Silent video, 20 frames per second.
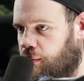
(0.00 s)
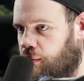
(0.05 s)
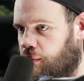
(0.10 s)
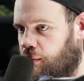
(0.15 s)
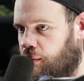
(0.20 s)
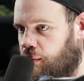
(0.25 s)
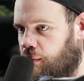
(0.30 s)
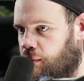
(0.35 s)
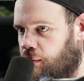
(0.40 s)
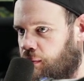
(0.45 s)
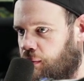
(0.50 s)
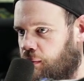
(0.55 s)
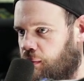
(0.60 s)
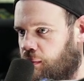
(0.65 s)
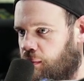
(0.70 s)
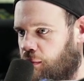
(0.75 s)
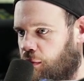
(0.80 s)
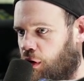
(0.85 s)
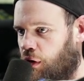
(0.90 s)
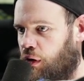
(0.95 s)

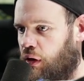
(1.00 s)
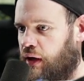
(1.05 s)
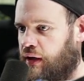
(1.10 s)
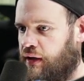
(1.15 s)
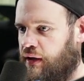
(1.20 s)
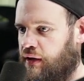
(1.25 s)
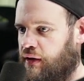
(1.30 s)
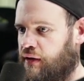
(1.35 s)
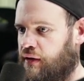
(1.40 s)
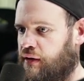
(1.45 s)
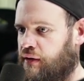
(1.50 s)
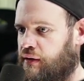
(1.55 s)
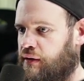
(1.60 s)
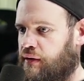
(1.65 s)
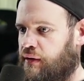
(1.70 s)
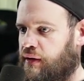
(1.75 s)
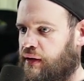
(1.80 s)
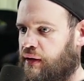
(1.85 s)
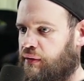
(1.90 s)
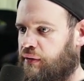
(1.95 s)
Reverb. Oh, I gotta
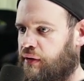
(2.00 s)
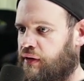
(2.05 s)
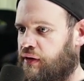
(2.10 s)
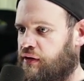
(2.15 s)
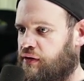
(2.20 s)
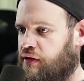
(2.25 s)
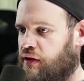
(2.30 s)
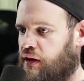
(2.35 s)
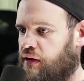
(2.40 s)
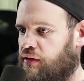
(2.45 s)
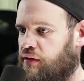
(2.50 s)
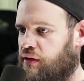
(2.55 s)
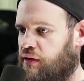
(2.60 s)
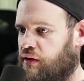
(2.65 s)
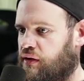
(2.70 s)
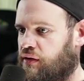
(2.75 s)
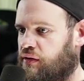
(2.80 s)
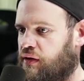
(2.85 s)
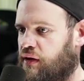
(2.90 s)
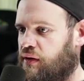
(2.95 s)
get rid of these cuts here
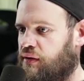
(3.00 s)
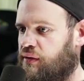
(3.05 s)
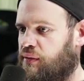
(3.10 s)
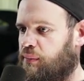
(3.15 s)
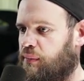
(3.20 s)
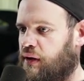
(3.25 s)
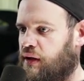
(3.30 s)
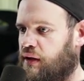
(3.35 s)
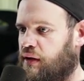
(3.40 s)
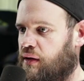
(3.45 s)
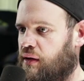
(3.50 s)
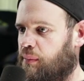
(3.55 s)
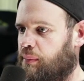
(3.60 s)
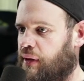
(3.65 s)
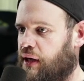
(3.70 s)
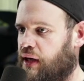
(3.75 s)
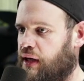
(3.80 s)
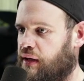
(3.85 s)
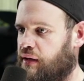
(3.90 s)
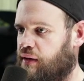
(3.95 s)
because that's making it a
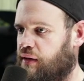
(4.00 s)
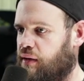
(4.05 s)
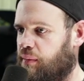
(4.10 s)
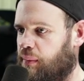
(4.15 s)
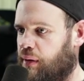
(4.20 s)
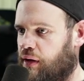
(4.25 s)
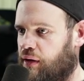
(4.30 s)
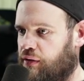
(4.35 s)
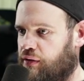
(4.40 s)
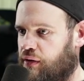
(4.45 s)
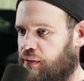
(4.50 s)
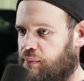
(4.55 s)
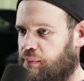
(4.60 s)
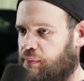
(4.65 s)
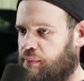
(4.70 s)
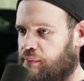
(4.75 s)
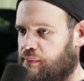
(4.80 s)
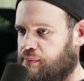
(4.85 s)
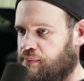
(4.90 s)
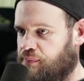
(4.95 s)
bad comparison.
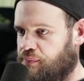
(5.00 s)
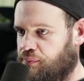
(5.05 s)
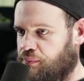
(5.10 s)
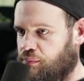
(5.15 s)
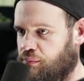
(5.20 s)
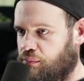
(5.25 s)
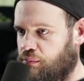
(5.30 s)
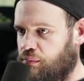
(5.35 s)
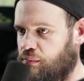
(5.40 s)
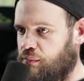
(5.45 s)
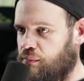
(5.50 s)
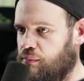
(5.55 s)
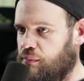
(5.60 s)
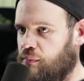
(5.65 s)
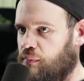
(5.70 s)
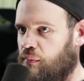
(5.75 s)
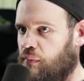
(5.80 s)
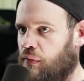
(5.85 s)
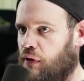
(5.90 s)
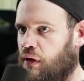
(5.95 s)

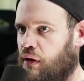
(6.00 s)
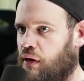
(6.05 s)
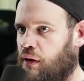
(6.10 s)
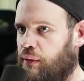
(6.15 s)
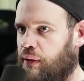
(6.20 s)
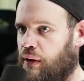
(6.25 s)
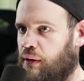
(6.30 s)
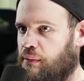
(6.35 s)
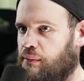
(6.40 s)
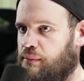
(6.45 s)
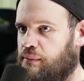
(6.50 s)
Here we go.